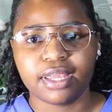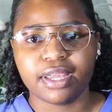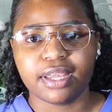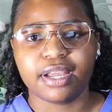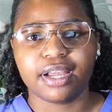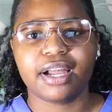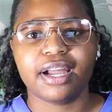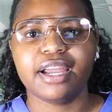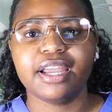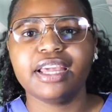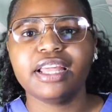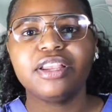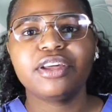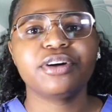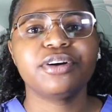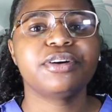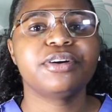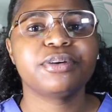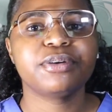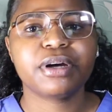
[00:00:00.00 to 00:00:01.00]

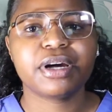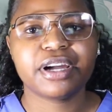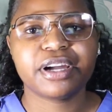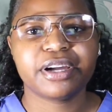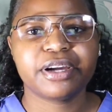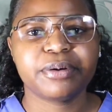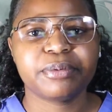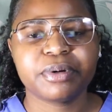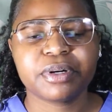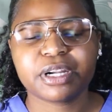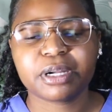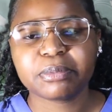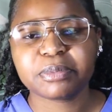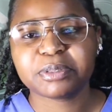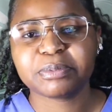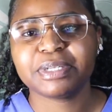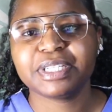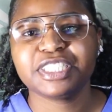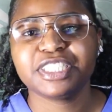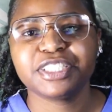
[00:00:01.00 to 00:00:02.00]
Hello, welcome to
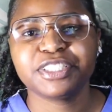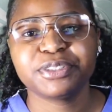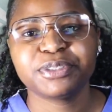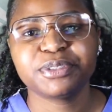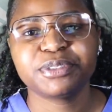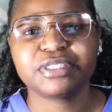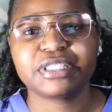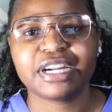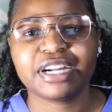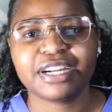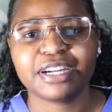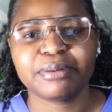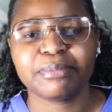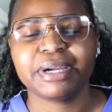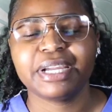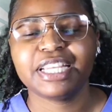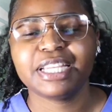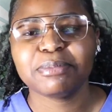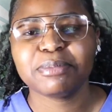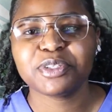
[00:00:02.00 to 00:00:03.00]
my channel. My
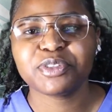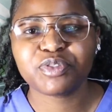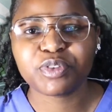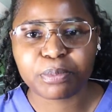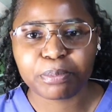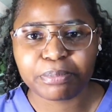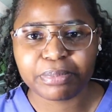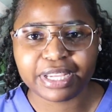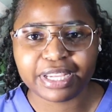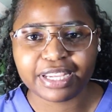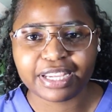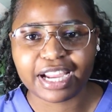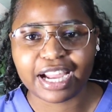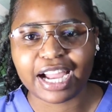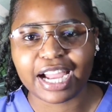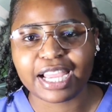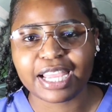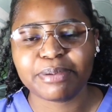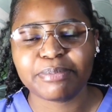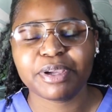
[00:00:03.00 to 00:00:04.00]
name is Rumby.
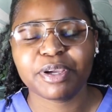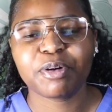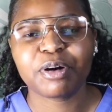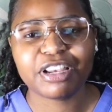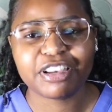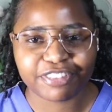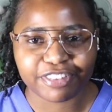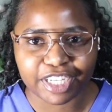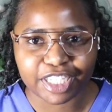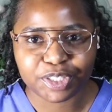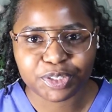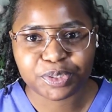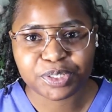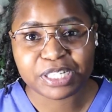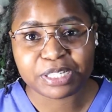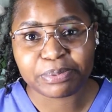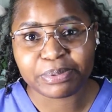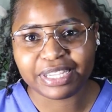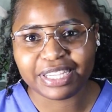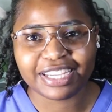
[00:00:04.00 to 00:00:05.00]
I'm a qualified
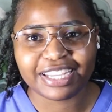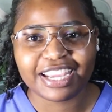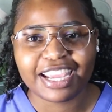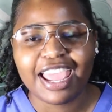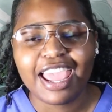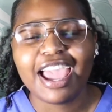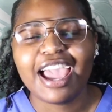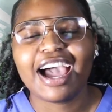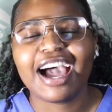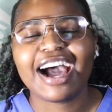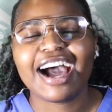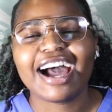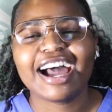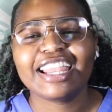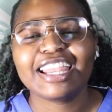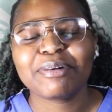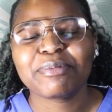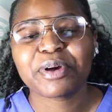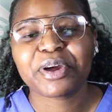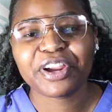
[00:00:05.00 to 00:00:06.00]
ODP and
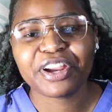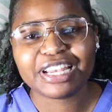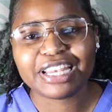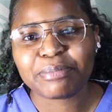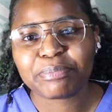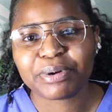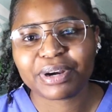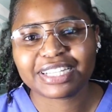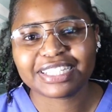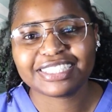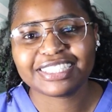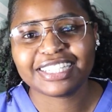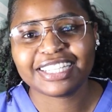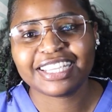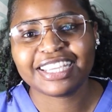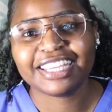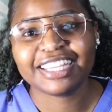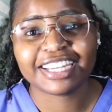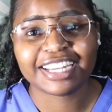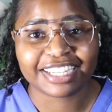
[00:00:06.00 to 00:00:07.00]
I'm currently practicing
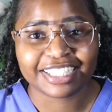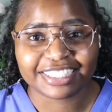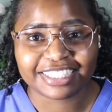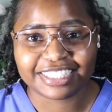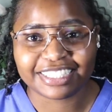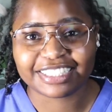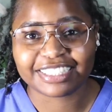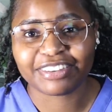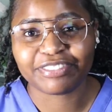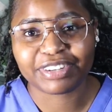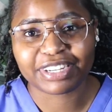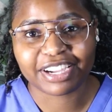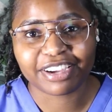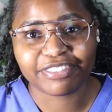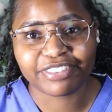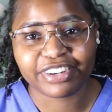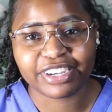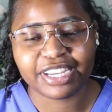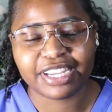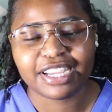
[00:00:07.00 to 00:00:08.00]
in anesthetics and
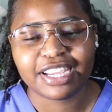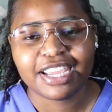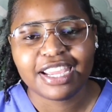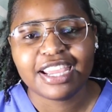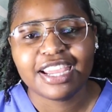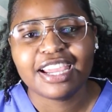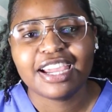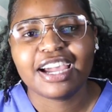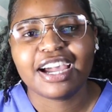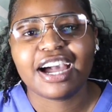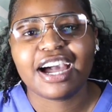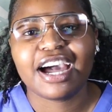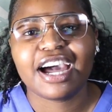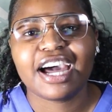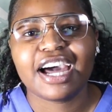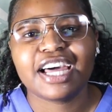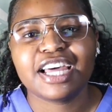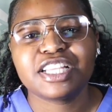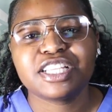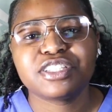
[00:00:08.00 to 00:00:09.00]
recovery.
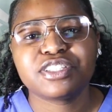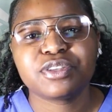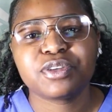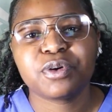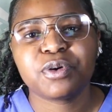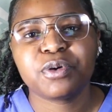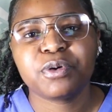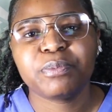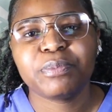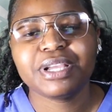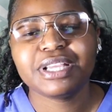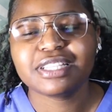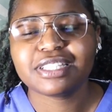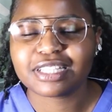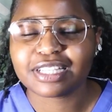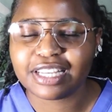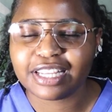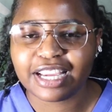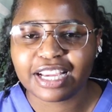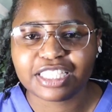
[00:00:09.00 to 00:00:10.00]
So
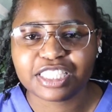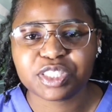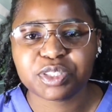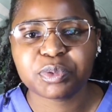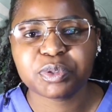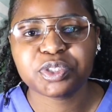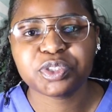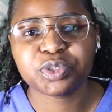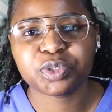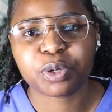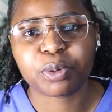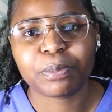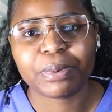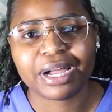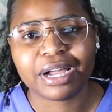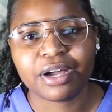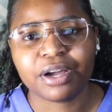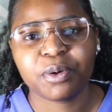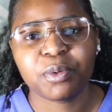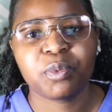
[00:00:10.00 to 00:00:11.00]
basically, I just want to talk
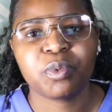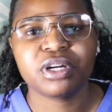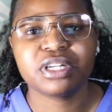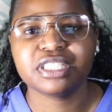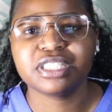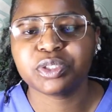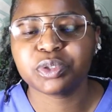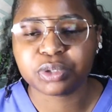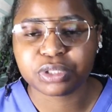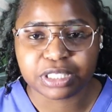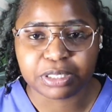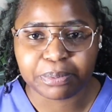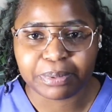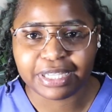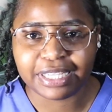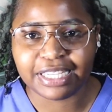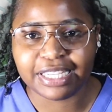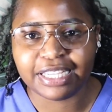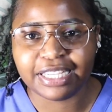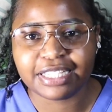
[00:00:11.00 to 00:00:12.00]
about what an
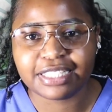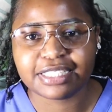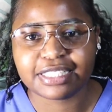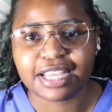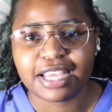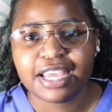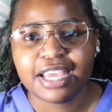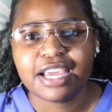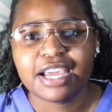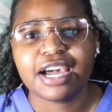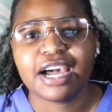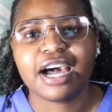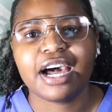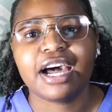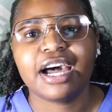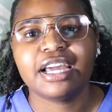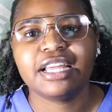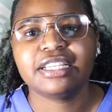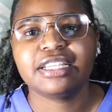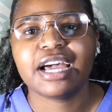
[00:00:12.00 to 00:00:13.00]
ODP is
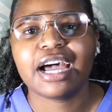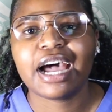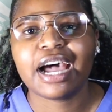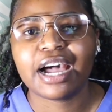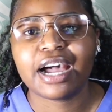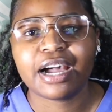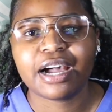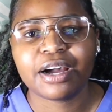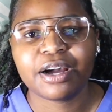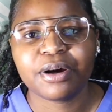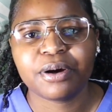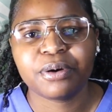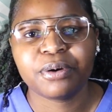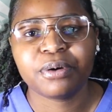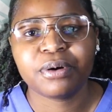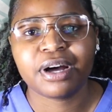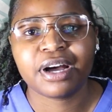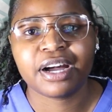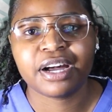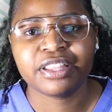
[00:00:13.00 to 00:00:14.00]
and how
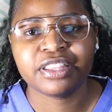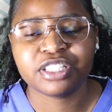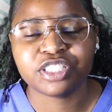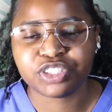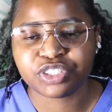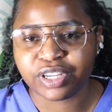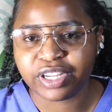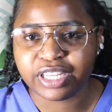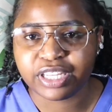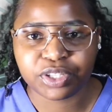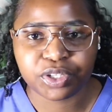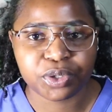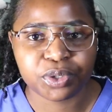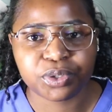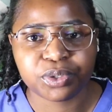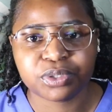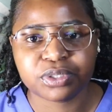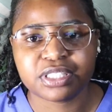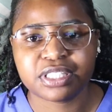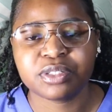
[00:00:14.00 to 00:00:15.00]
the training
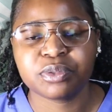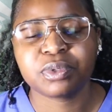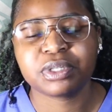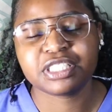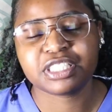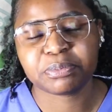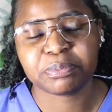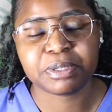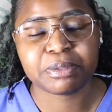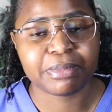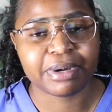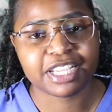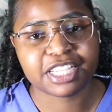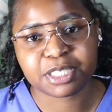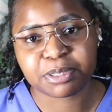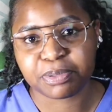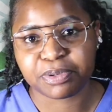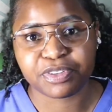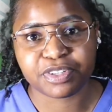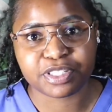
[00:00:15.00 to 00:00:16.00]
goes and what has been my
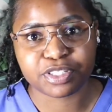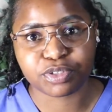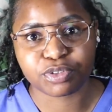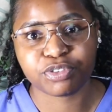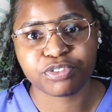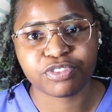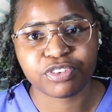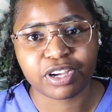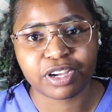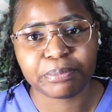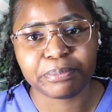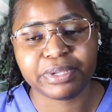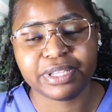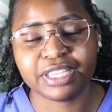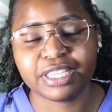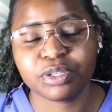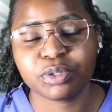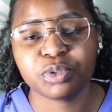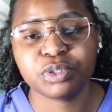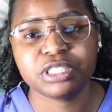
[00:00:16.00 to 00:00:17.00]
experience so far being
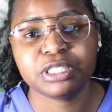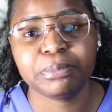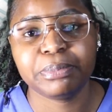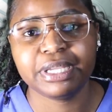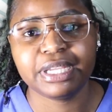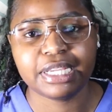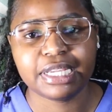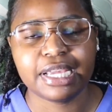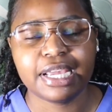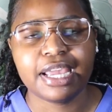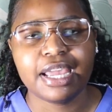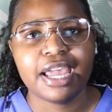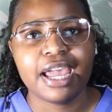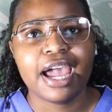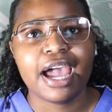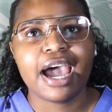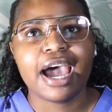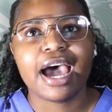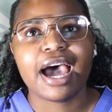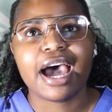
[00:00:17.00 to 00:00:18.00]
an
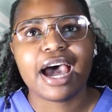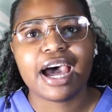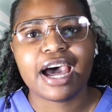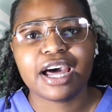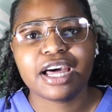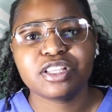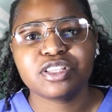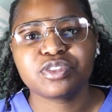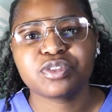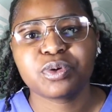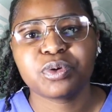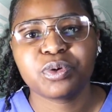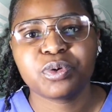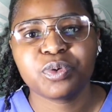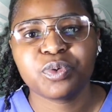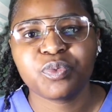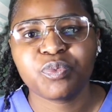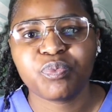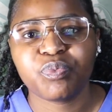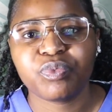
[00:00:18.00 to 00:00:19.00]
ODP.
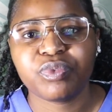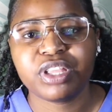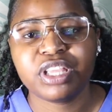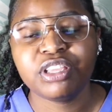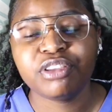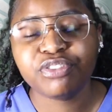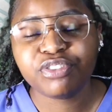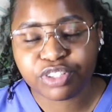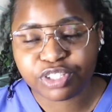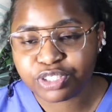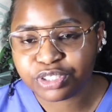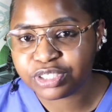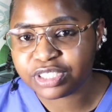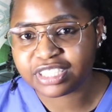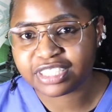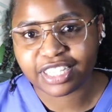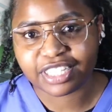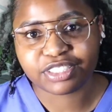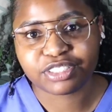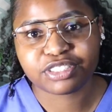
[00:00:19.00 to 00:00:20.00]
So if you do
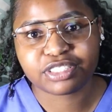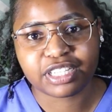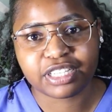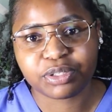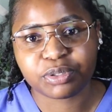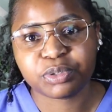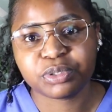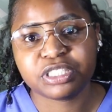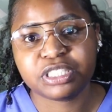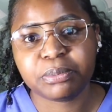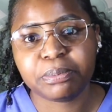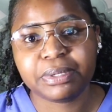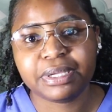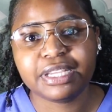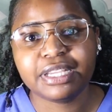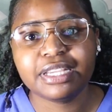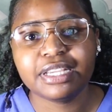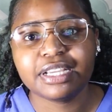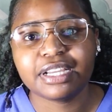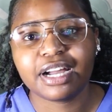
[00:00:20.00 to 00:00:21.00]
decide to study
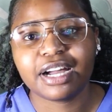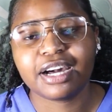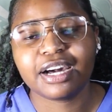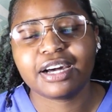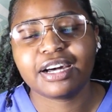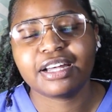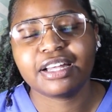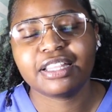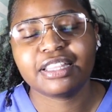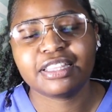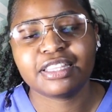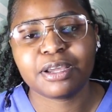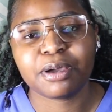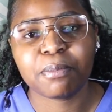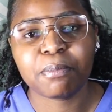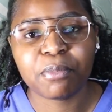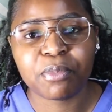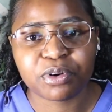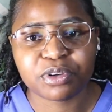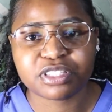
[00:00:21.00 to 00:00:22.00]
ODP, the
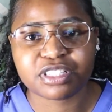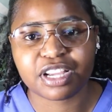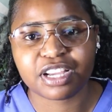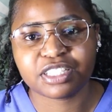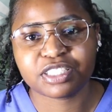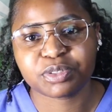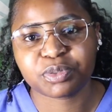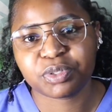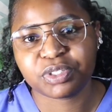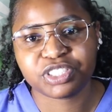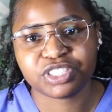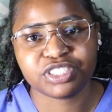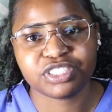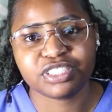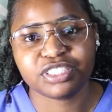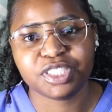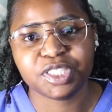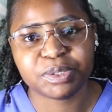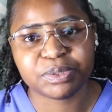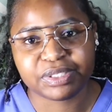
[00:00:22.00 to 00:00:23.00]
most asked
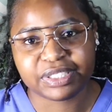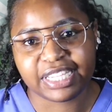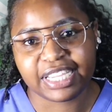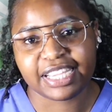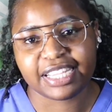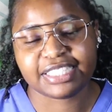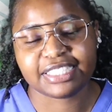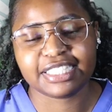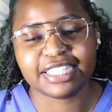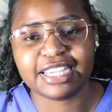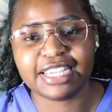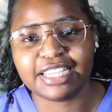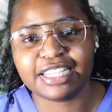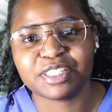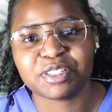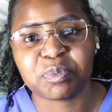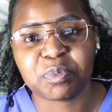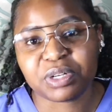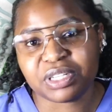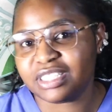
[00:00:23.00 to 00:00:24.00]
question you will get is
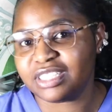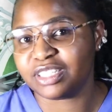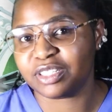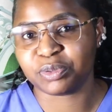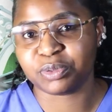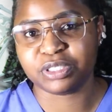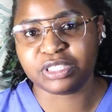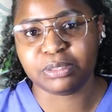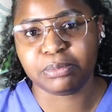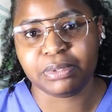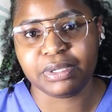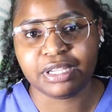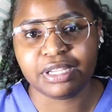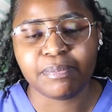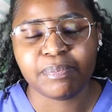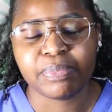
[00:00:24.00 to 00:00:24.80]
what is an ODP?